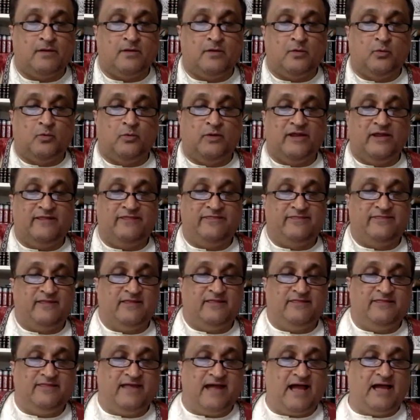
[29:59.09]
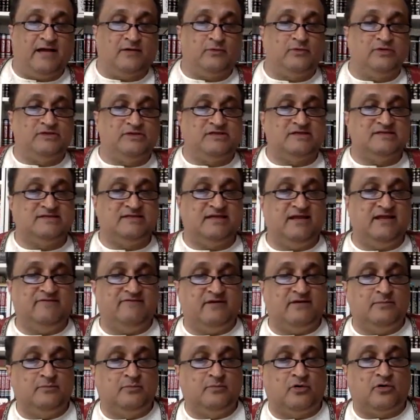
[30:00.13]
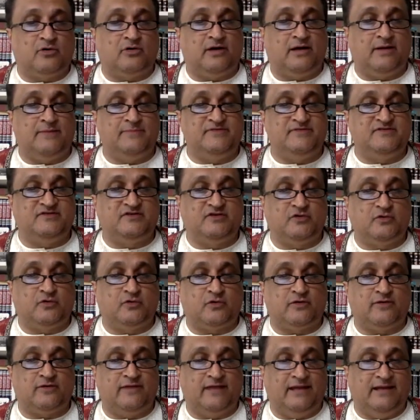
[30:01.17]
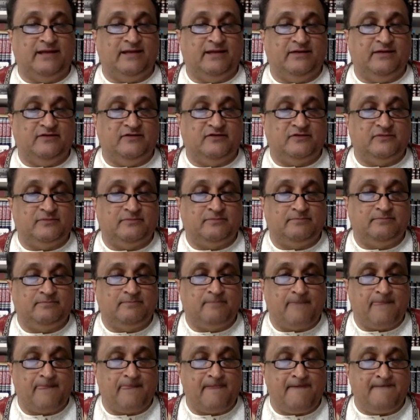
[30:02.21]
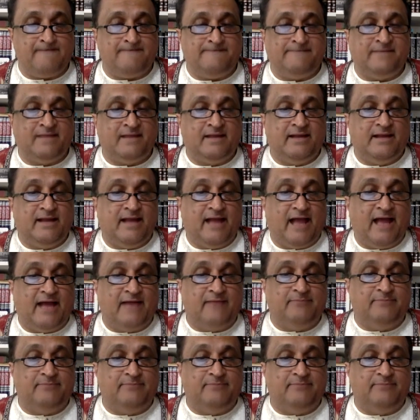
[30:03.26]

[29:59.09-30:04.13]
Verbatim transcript: with that which is even more obscure than it. At